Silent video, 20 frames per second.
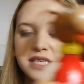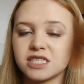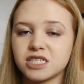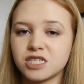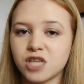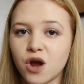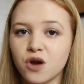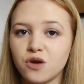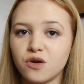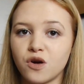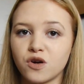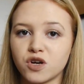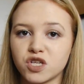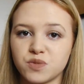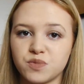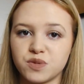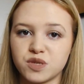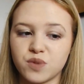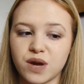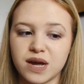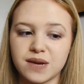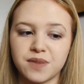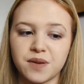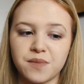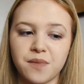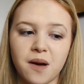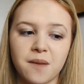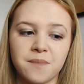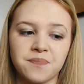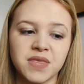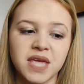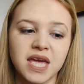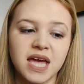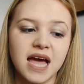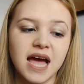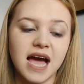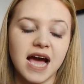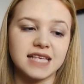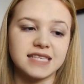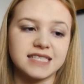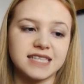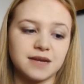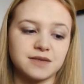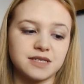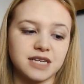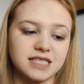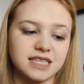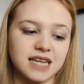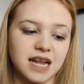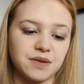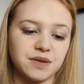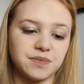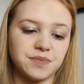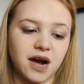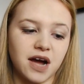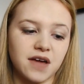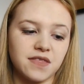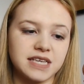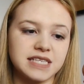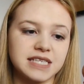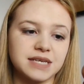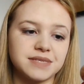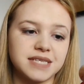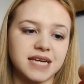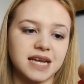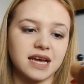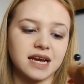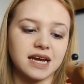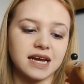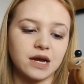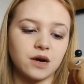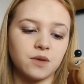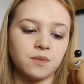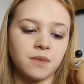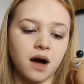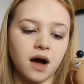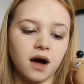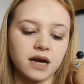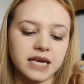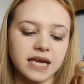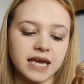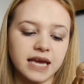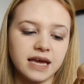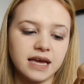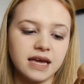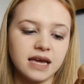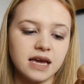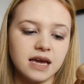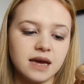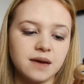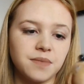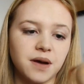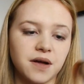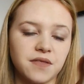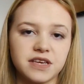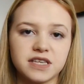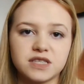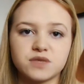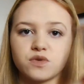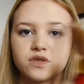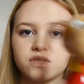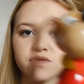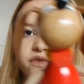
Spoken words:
so long to persuade my mum and stepdad to let me buy this. It was at like a little market, but this was